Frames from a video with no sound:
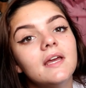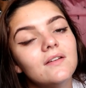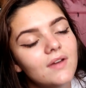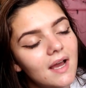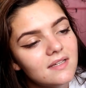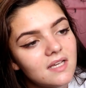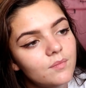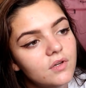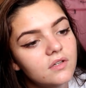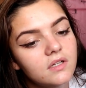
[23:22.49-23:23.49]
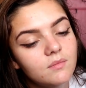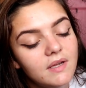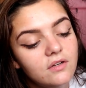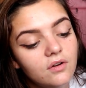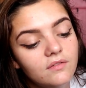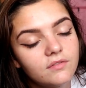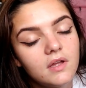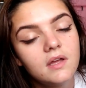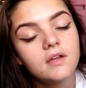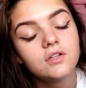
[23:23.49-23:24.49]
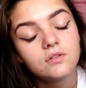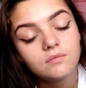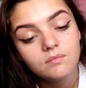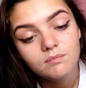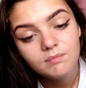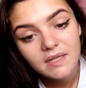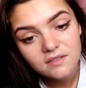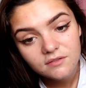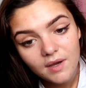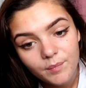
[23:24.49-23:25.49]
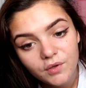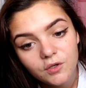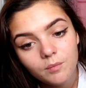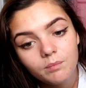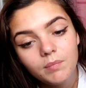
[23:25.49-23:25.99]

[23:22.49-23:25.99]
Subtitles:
If it has happened, it may not have meant to have happened,